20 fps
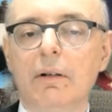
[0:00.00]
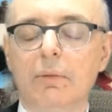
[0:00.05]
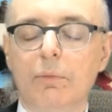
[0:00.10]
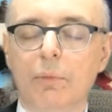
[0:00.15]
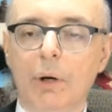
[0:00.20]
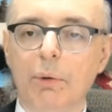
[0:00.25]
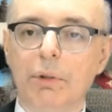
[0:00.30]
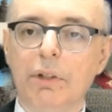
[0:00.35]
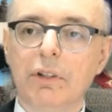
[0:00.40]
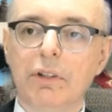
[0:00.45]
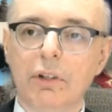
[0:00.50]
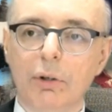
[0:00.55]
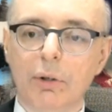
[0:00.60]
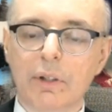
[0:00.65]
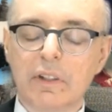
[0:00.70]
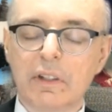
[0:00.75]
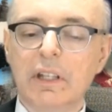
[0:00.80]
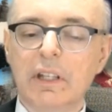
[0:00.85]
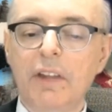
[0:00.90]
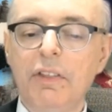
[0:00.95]
what we'll do
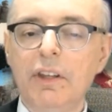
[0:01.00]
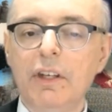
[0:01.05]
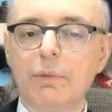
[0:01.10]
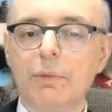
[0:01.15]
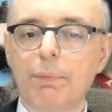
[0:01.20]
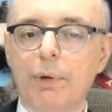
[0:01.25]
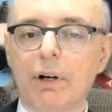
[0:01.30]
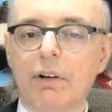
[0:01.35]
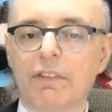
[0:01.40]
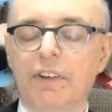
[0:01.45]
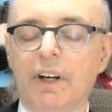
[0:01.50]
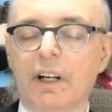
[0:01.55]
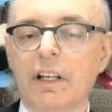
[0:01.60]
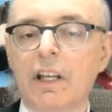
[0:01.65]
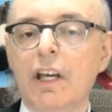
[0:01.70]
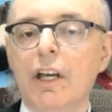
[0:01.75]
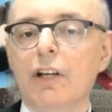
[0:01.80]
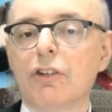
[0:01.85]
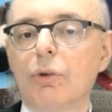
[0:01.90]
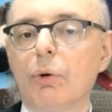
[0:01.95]
is nothing's perfect.
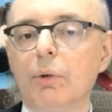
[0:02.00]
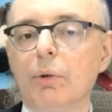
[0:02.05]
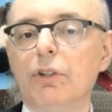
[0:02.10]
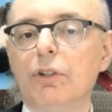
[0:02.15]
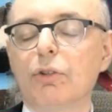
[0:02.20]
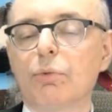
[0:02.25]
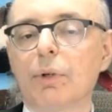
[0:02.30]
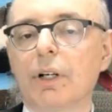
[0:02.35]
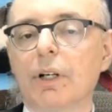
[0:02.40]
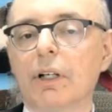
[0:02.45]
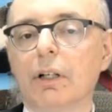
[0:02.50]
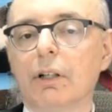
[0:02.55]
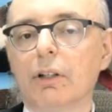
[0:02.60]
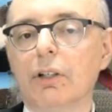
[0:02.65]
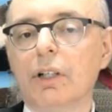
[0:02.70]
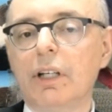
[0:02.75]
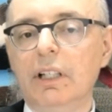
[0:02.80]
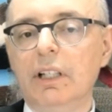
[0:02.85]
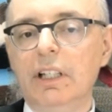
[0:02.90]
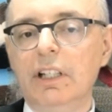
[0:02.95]
So what we'll do is we're going to
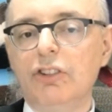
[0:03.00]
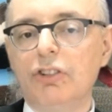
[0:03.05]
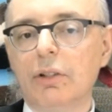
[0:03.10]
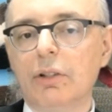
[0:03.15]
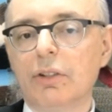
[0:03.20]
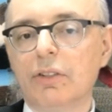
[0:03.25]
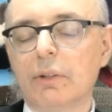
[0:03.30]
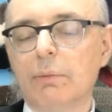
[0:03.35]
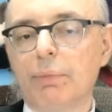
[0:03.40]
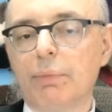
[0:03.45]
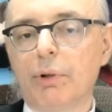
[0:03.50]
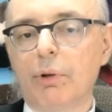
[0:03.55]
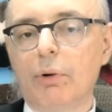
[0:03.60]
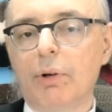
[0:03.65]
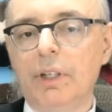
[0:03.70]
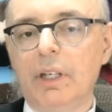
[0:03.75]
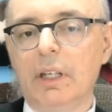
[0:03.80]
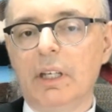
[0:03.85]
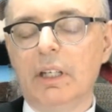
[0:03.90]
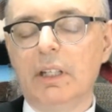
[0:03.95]
look at each of those
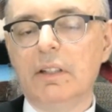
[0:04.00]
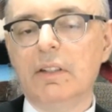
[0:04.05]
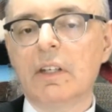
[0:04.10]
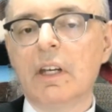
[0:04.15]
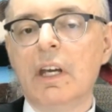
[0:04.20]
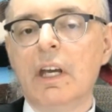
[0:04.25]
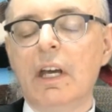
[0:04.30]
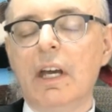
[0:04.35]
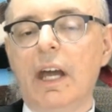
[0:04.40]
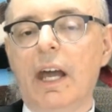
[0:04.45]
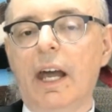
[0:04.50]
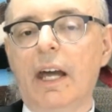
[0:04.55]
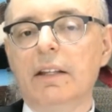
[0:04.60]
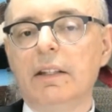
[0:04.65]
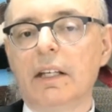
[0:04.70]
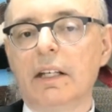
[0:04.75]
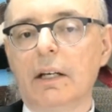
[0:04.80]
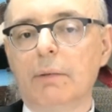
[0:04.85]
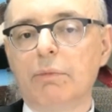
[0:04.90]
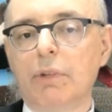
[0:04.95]
employees, and
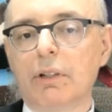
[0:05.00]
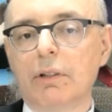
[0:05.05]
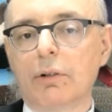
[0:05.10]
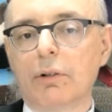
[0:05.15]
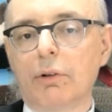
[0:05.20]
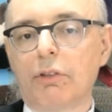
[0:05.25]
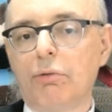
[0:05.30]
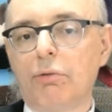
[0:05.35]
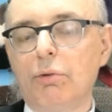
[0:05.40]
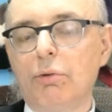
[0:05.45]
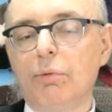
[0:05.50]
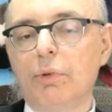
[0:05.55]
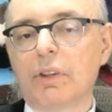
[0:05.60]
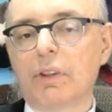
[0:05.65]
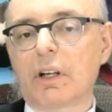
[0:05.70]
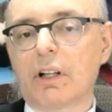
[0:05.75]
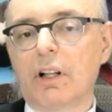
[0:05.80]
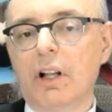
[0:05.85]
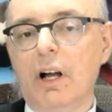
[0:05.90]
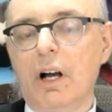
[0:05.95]
then I'm going to go through with
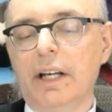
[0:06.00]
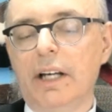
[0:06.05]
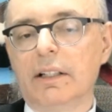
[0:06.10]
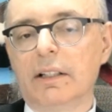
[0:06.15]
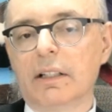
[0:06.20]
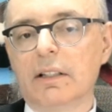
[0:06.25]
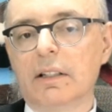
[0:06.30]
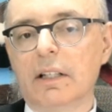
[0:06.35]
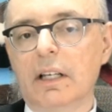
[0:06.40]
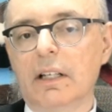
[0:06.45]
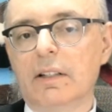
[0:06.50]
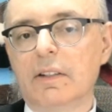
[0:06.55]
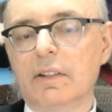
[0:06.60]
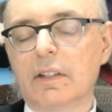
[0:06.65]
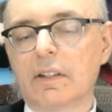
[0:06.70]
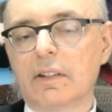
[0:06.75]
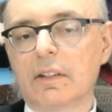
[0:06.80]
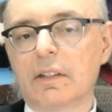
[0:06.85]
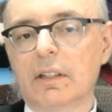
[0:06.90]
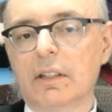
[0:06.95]
the client. And is
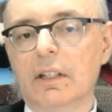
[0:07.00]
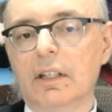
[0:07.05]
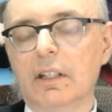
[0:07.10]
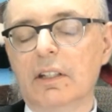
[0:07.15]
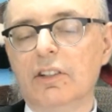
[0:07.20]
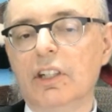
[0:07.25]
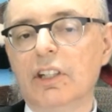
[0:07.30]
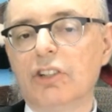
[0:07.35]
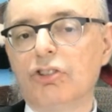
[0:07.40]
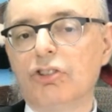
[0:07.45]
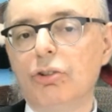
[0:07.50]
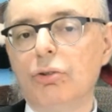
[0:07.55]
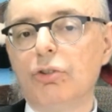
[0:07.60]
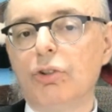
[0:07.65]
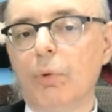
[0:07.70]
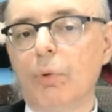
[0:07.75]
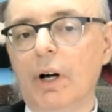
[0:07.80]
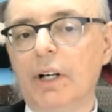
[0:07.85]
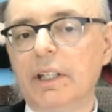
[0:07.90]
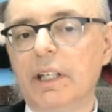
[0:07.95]
this an issue? Do
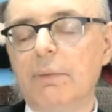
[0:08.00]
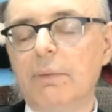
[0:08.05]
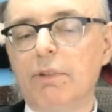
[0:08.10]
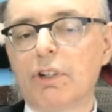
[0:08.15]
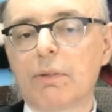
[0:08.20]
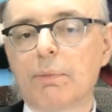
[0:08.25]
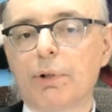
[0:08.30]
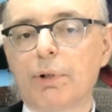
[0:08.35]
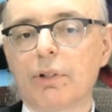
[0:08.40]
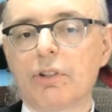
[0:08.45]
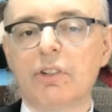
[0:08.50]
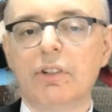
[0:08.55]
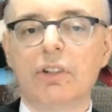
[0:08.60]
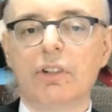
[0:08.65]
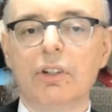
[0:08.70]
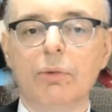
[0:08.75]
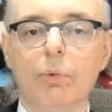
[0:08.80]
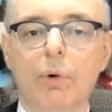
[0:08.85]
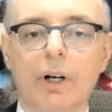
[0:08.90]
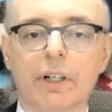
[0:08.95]
you want to keep this person? Do
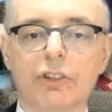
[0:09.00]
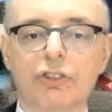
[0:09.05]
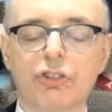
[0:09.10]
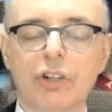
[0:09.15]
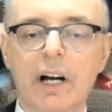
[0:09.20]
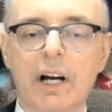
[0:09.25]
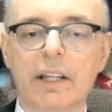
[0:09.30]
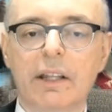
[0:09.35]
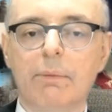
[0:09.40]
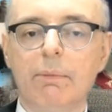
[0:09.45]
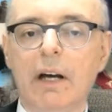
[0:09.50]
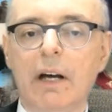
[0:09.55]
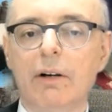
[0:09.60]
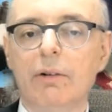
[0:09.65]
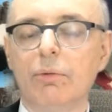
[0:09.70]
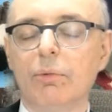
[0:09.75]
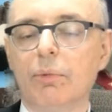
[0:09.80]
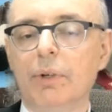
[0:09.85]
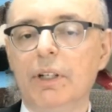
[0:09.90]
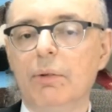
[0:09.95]
you want to try them
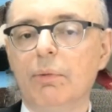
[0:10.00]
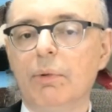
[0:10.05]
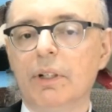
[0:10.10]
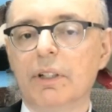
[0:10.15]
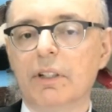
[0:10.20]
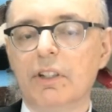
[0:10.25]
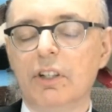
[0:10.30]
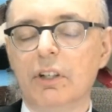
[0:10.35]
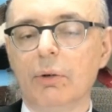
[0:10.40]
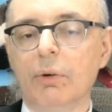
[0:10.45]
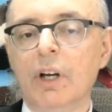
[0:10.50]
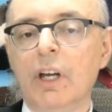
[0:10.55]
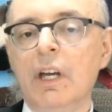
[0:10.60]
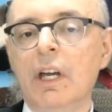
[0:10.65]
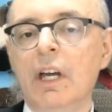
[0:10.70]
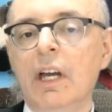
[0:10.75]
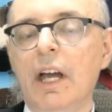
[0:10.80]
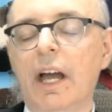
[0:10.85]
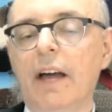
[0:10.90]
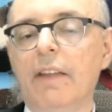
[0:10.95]
out? What do you want to do?
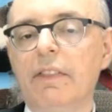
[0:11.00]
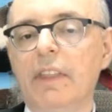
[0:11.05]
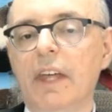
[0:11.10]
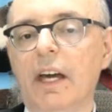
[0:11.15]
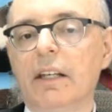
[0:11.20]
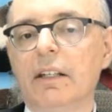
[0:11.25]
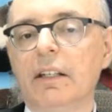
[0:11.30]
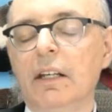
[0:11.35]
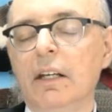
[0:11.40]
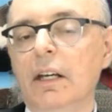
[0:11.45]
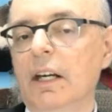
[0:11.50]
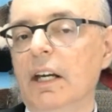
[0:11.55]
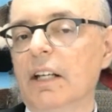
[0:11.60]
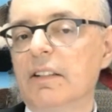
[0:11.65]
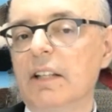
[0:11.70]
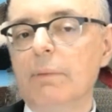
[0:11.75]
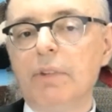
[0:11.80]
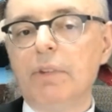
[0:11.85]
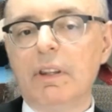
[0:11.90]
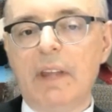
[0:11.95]
And then it's
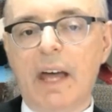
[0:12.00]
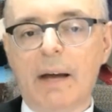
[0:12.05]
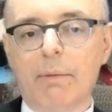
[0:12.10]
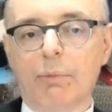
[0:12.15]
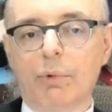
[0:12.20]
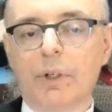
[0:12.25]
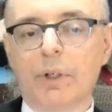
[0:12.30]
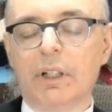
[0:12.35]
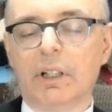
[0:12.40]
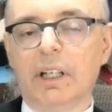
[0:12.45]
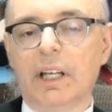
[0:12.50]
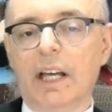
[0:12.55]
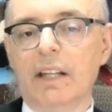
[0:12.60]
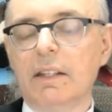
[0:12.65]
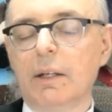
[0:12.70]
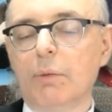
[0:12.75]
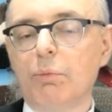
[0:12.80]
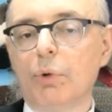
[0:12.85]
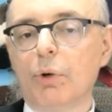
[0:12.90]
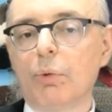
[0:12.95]
up to them, really. And
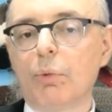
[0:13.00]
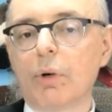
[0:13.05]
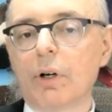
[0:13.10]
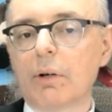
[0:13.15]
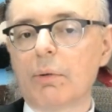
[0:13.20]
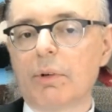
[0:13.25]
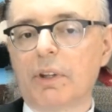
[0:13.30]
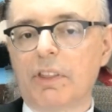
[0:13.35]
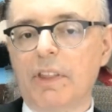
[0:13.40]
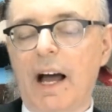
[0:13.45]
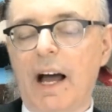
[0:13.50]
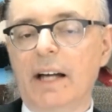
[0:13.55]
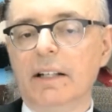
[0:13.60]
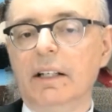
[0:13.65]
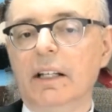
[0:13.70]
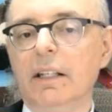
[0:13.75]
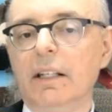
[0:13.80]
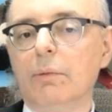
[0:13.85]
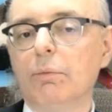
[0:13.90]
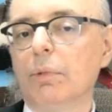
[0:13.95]
then we'll work with that.
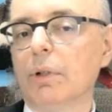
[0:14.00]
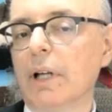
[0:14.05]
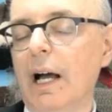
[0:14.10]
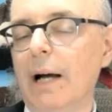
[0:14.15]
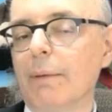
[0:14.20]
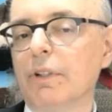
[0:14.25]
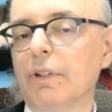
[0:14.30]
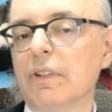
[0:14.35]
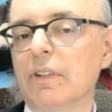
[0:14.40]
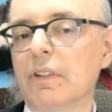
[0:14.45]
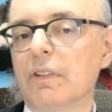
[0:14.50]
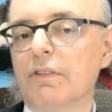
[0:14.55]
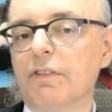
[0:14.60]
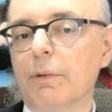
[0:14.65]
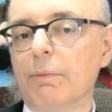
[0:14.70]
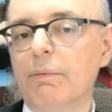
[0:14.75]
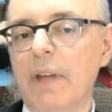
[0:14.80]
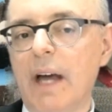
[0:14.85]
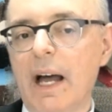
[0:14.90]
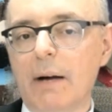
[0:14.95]
And then what happens
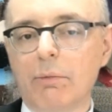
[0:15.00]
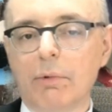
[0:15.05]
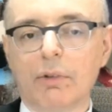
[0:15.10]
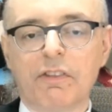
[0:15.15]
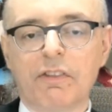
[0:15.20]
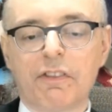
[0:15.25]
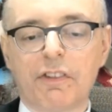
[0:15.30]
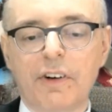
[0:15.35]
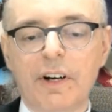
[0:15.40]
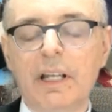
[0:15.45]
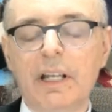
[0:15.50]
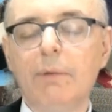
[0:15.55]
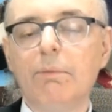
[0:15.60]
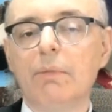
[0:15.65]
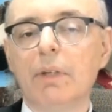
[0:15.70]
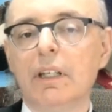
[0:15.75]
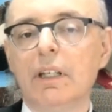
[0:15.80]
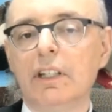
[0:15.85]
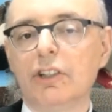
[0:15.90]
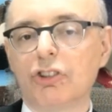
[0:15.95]
from that, we'll frame
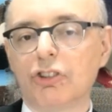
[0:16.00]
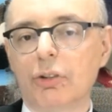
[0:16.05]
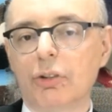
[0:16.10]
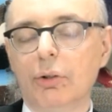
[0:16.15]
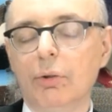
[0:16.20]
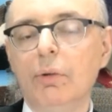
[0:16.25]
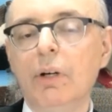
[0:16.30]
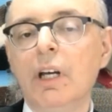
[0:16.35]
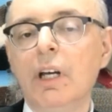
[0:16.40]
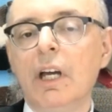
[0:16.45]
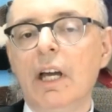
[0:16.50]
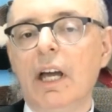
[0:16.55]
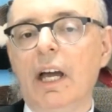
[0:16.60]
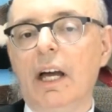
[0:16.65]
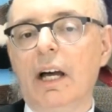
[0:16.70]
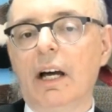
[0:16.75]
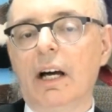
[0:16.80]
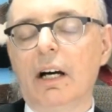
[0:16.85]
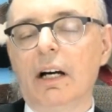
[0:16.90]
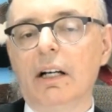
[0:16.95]
an issue.
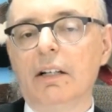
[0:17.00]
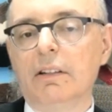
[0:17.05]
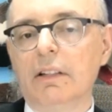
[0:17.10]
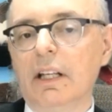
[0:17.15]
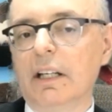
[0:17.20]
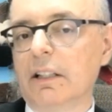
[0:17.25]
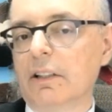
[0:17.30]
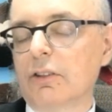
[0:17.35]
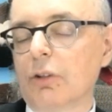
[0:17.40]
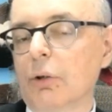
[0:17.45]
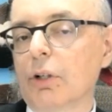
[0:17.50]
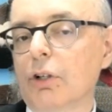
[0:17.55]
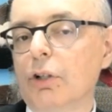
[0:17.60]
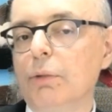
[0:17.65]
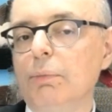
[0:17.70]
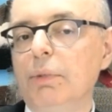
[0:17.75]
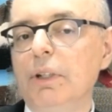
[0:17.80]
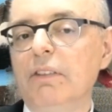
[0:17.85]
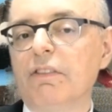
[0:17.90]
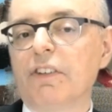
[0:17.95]
So it
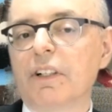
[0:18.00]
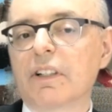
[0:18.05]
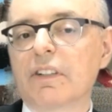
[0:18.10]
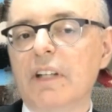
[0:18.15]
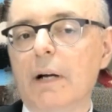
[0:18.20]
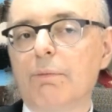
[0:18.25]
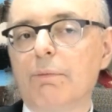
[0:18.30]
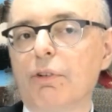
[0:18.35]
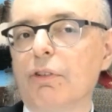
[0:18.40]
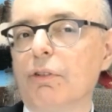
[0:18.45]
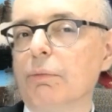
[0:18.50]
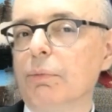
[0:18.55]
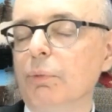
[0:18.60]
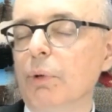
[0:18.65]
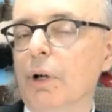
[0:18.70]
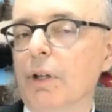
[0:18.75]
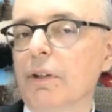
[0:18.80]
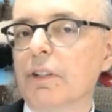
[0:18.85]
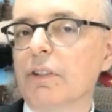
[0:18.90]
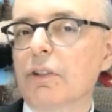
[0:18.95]
could be, for example,
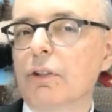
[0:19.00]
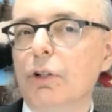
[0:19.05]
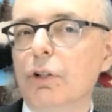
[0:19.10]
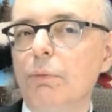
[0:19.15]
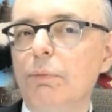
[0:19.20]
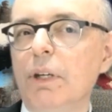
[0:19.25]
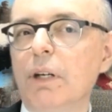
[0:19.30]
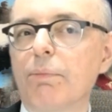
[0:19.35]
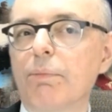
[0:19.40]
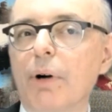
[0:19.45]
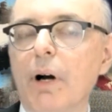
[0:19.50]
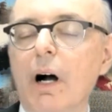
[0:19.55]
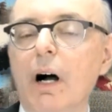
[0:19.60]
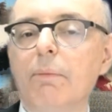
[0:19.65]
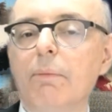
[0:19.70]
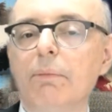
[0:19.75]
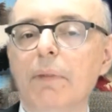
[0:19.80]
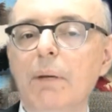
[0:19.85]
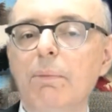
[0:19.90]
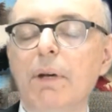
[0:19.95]
well, this could be a
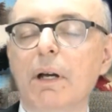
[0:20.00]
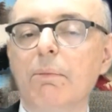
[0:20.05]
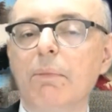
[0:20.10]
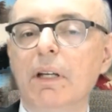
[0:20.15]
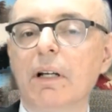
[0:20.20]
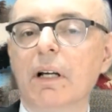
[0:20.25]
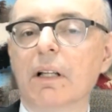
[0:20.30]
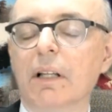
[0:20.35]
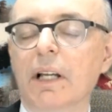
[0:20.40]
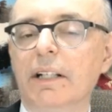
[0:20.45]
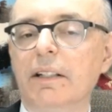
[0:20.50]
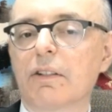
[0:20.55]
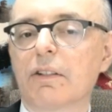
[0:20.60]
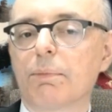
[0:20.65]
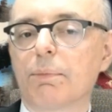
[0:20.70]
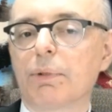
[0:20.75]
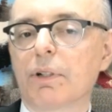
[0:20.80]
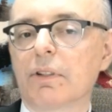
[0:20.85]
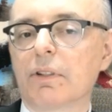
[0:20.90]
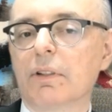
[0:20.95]
problem. Maybe I may not like this
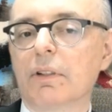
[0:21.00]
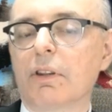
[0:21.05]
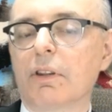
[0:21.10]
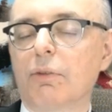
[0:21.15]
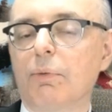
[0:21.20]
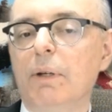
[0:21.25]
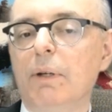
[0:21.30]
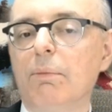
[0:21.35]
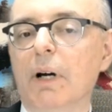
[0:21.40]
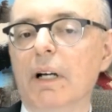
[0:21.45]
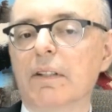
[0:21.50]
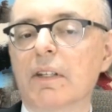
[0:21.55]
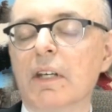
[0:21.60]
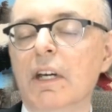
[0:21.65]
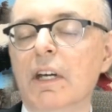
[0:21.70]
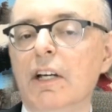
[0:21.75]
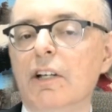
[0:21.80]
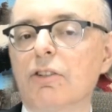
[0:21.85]
person in 3 months.